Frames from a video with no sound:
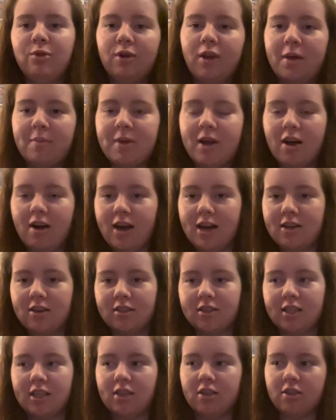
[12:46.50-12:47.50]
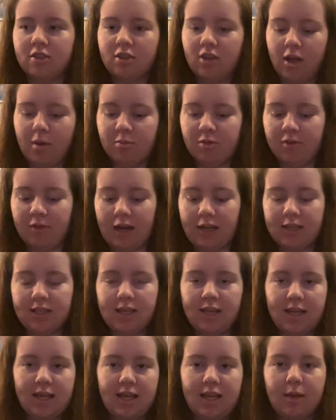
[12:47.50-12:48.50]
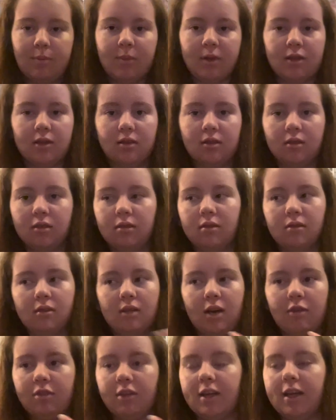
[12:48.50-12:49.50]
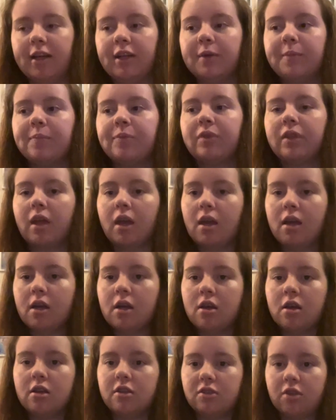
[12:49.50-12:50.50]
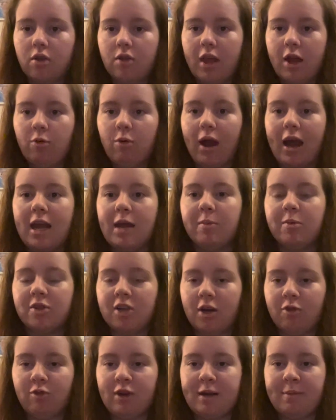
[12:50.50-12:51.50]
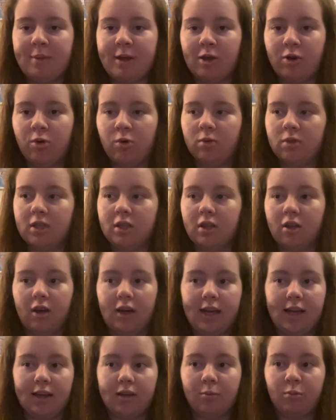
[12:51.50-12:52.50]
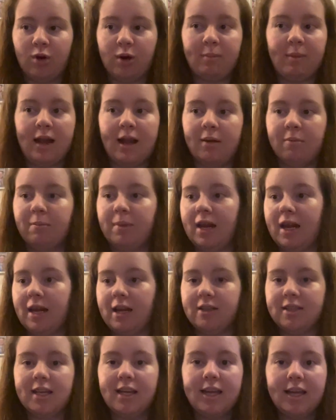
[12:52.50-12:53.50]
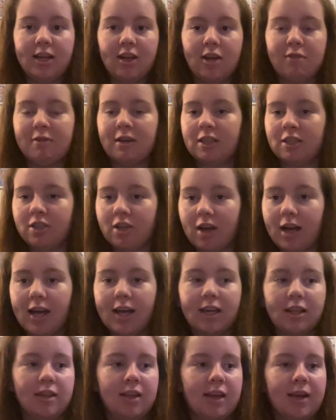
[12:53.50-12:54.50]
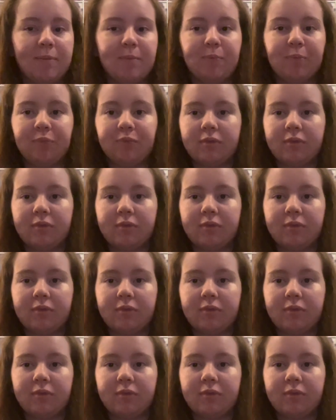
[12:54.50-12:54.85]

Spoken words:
behind us in terms of like team and everything, so they were able to like rebuild and like bring players in like Van Dijk and then